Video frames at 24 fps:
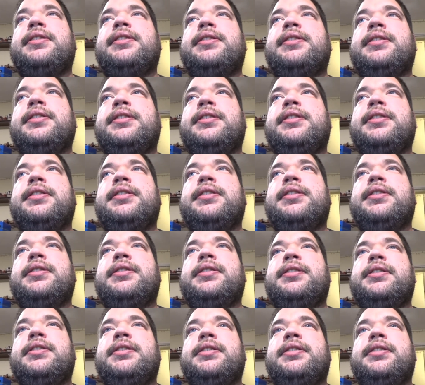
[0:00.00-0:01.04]

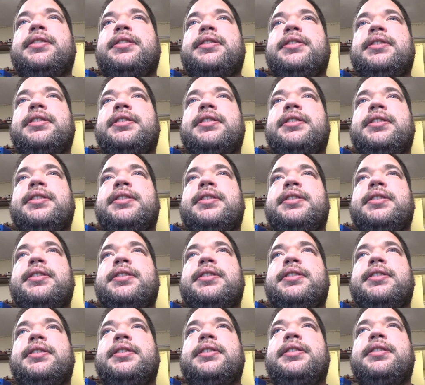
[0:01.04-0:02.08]

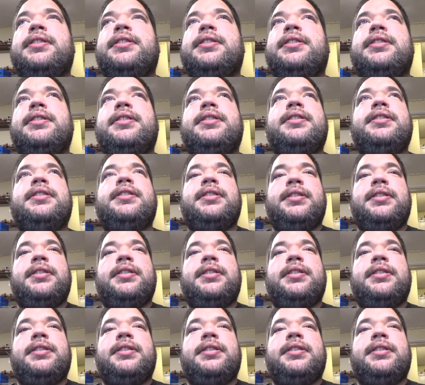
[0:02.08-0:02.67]
[no speech]